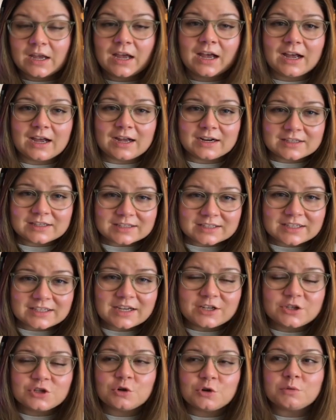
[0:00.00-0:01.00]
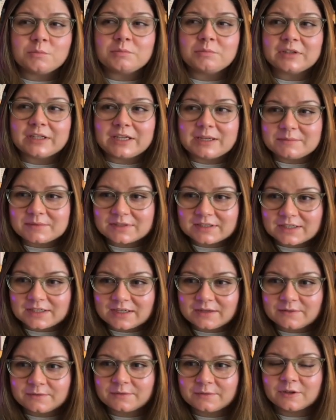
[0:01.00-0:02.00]
Honestly, I don't blame
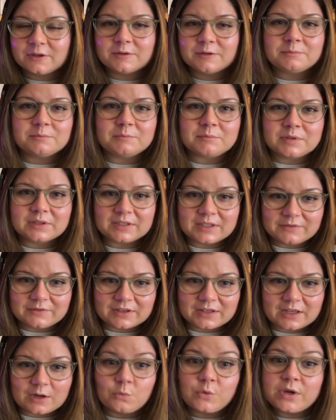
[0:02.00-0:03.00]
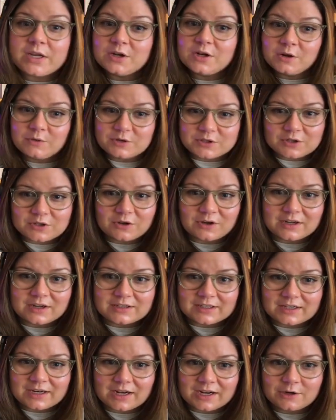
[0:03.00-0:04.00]
Steve for believing that. We know it's a
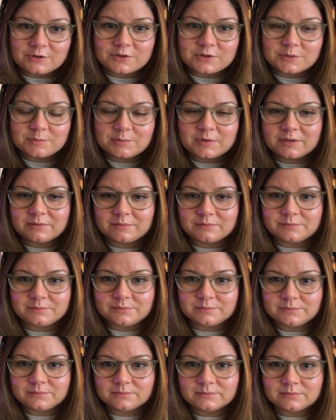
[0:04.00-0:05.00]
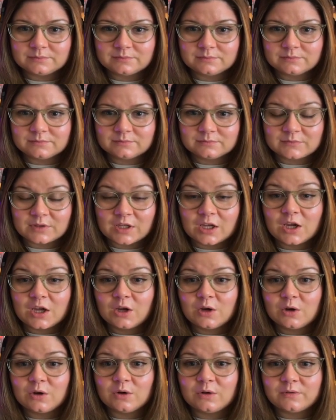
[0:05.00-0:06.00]
haunted house, but...
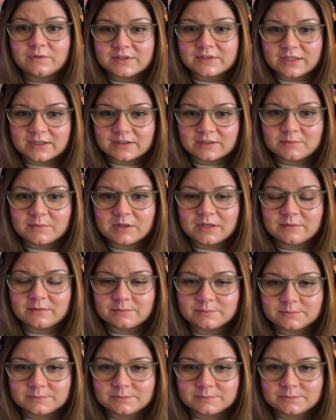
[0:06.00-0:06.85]
Oh, vasectomy.